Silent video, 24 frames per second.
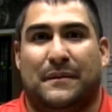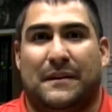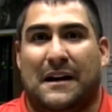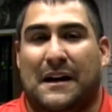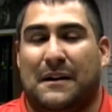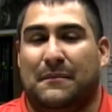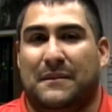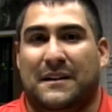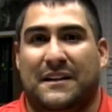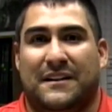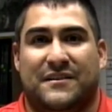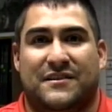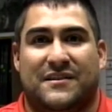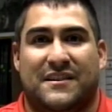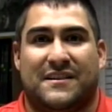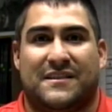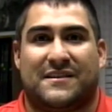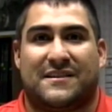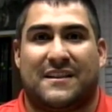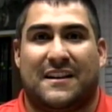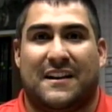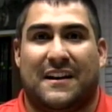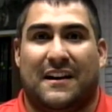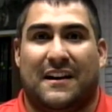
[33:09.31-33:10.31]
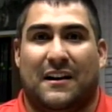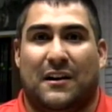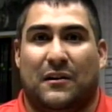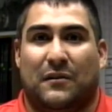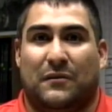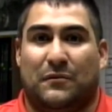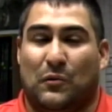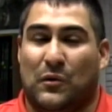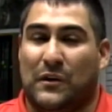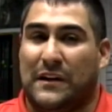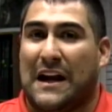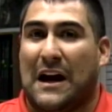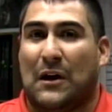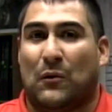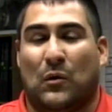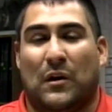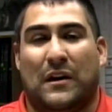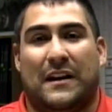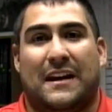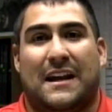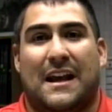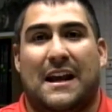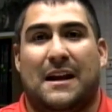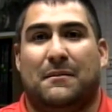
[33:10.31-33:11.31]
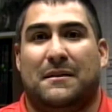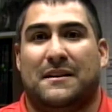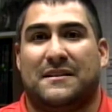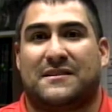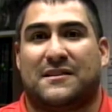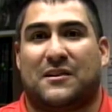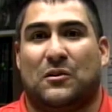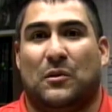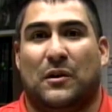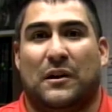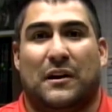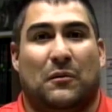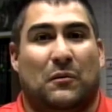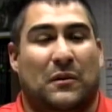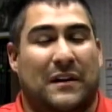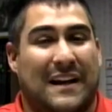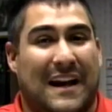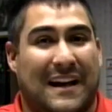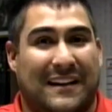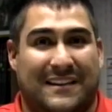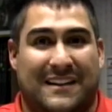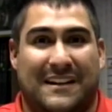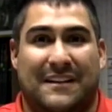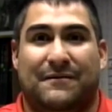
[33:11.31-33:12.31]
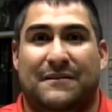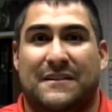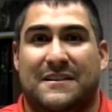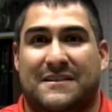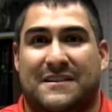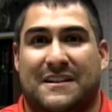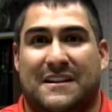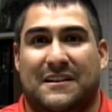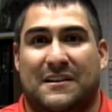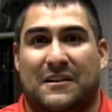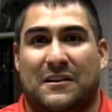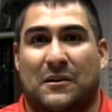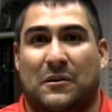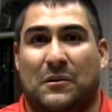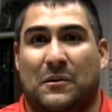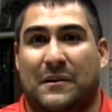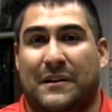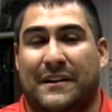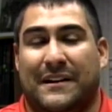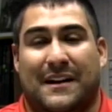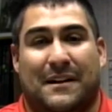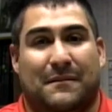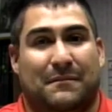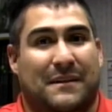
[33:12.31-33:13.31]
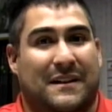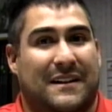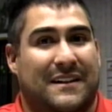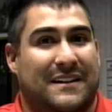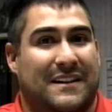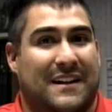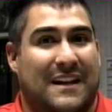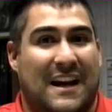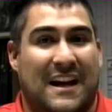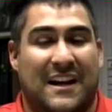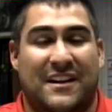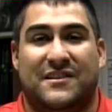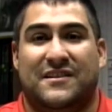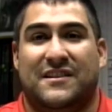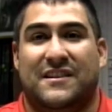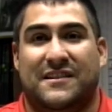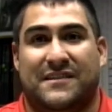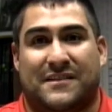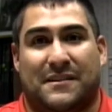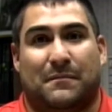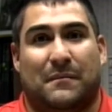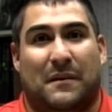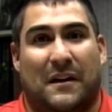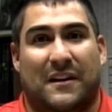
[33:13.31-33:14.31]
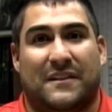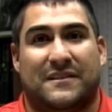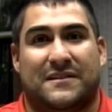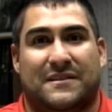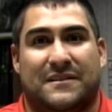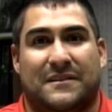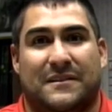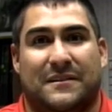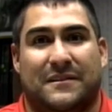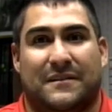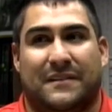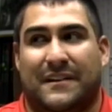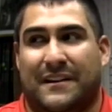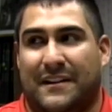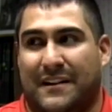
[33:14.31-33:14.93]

I mean, just when that running game gets going and when that defense gets going, I mean, AG is a monster,